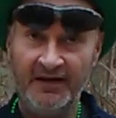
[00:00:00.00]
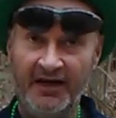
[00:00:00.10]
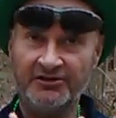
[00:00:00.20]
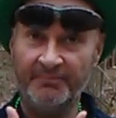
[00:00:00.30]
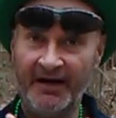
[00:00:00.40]

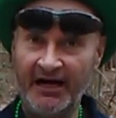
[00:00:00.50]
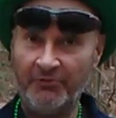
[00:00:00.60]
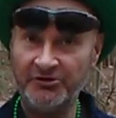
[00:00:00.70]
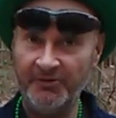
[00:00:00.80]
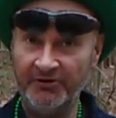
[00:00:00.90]
It's a
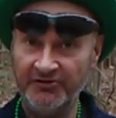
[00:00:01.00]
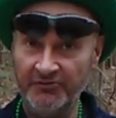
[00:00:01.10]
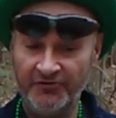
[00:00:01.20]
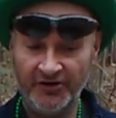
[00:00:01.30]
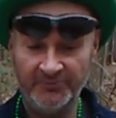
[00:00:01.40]
Backwoods Billy,
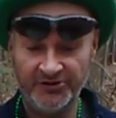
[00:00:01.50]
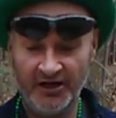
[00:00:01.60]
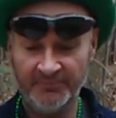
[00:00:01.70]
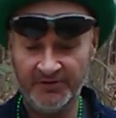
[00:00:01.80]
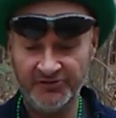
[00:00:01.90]
2 thumbs
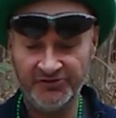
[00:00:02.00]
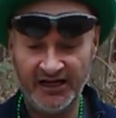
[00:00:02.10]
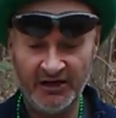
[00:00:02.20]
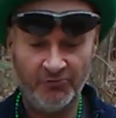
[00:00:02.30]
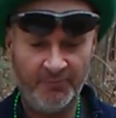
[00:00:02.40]
up. This
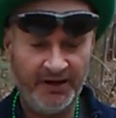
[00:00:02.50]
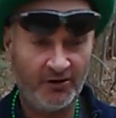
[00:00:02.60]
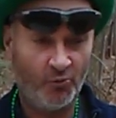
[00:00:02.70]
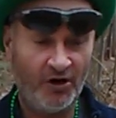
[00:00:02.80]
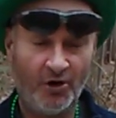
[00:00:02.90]
stout will
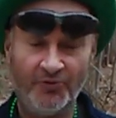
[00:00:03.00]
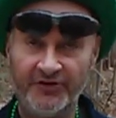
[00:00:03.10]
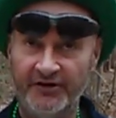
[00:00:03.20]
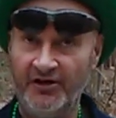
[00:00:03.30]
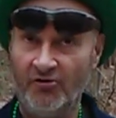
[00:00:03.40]
pair well
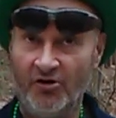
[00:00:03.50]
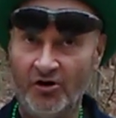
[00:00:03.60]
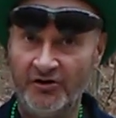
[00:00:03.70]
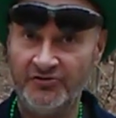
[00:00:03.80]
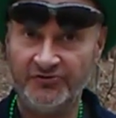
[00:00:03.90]
with, you know, a
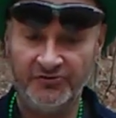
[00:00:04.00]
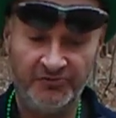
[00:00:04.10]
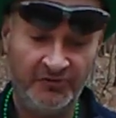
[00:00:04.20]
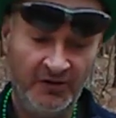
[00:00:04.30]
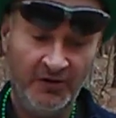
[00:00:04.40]
hearty
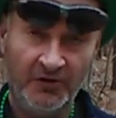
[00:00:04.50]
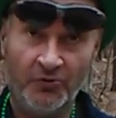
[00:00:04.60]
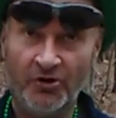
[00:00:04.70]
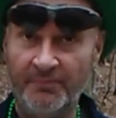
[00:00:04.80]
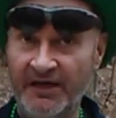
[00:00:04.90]
stew,
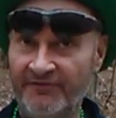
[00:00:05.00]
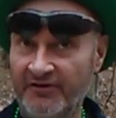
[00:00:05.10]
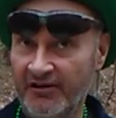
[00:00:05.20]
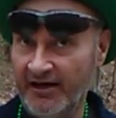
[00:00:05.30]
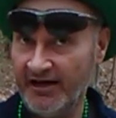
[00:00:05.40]
corned beef
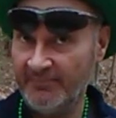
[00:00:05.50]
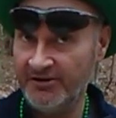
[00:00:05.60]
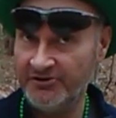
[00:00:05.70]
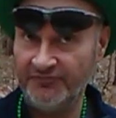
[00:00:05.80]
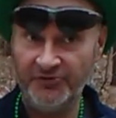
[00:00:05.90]
and
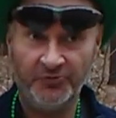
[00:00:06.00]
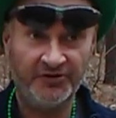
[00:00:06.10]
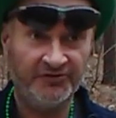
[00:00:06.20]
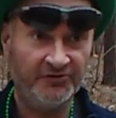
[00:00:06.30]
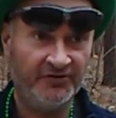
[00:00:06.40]
cabbage, if you
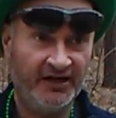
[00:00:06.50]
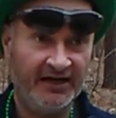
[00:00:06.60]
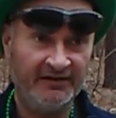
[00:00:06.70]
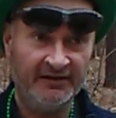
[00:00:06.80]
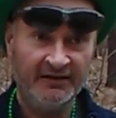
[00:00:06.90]
want to do
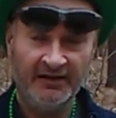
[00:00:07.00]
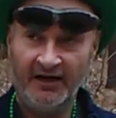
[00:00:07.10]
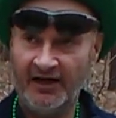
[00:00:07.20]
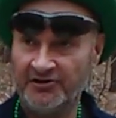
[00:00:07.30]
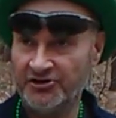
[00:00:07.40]
that.
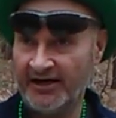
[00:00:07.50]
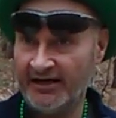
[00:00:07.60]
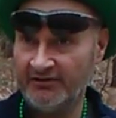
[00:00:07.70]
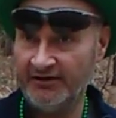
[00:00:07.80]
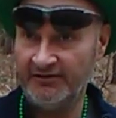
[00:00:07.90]

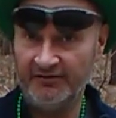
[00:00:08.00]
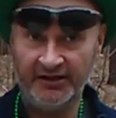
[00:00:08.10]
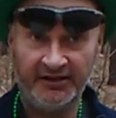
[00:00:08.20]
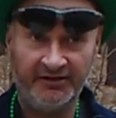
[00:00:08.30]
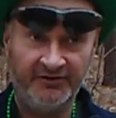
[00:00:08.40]
Chocolate,
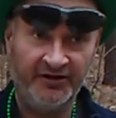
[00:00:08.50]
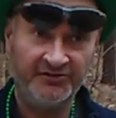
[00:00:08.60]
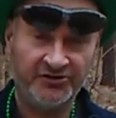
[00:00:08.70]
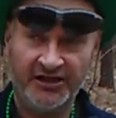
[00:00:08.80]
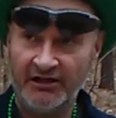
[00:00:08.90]
like a
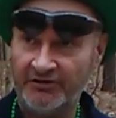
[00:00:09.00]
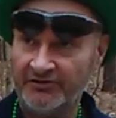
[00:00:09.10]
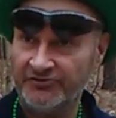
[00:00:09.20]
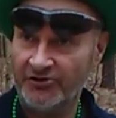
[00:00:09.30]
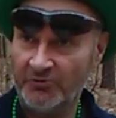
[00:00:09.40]
nice chocolate
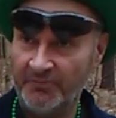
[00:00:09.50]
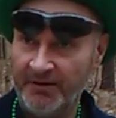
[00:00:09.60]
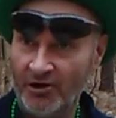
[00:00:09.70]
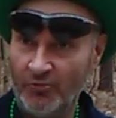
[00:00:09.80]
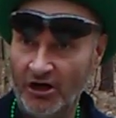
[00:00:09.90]
dessert would
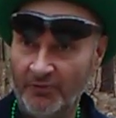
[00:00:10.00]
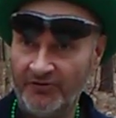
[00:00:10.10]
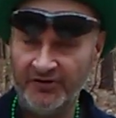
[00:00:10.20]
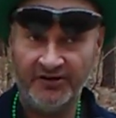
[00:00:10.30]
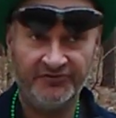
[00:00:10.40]
pair well
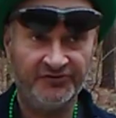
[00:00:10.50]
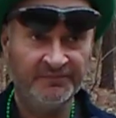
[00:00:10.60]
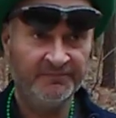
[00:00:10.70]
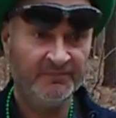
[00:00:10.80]
with this.